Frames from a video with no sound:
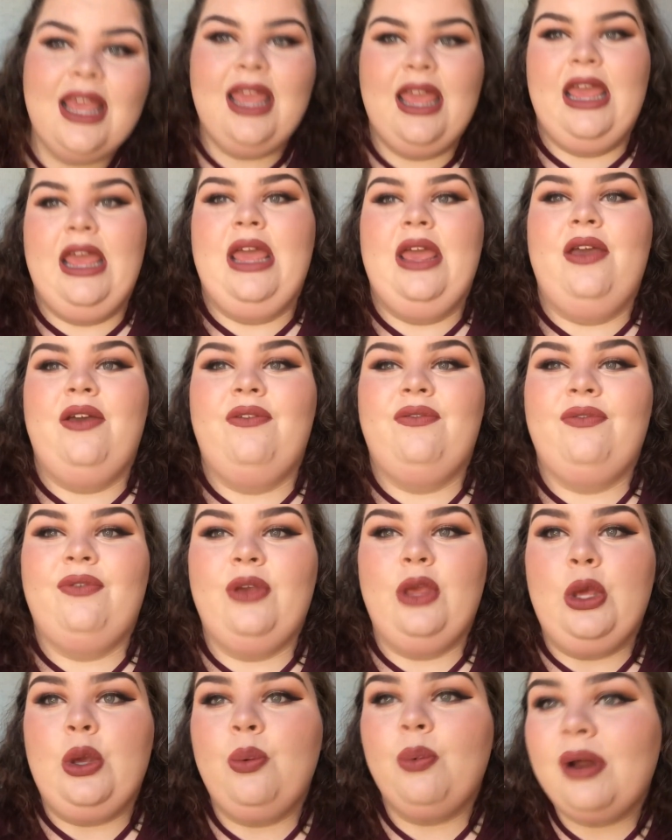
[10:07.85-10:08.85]
if
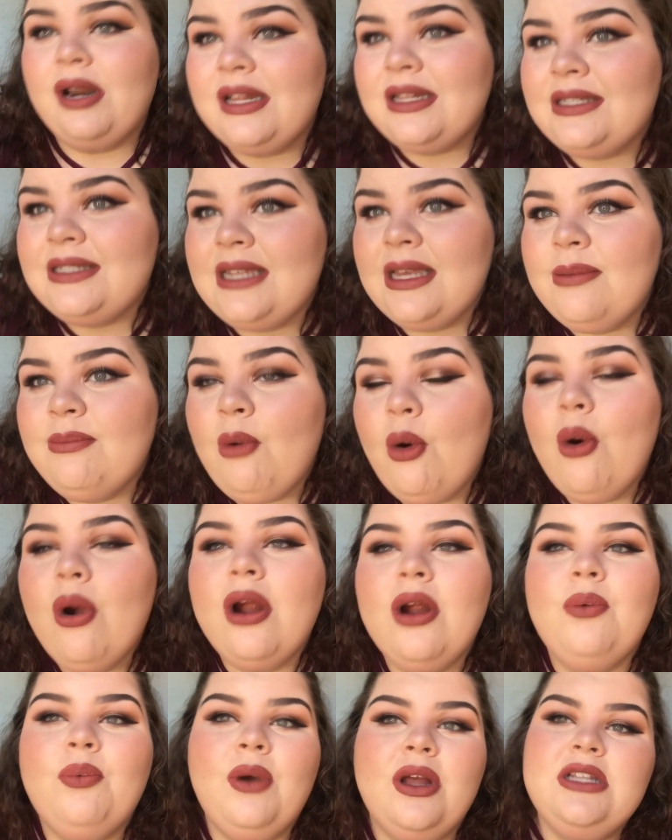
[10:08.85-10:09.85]
you want to see
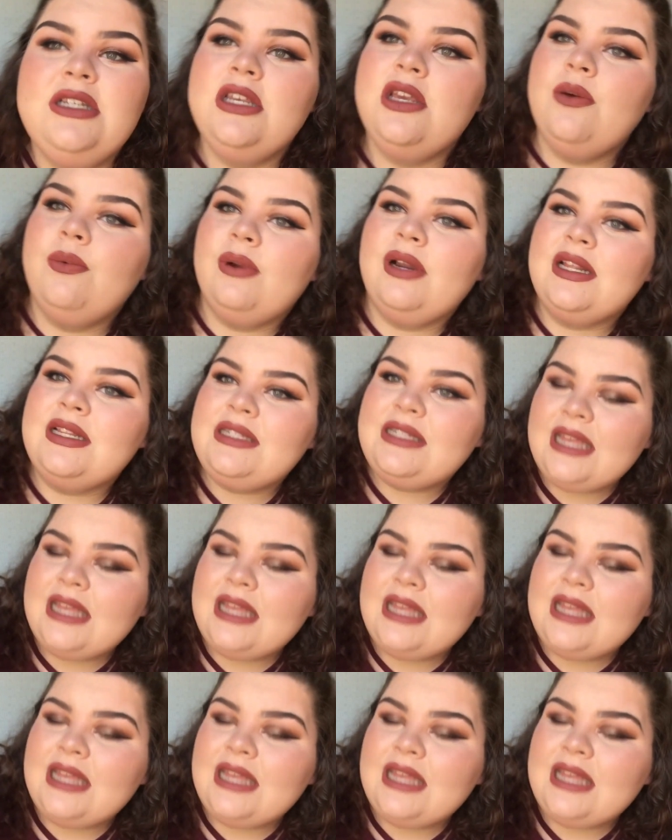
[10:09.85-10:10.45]
more, what do you want to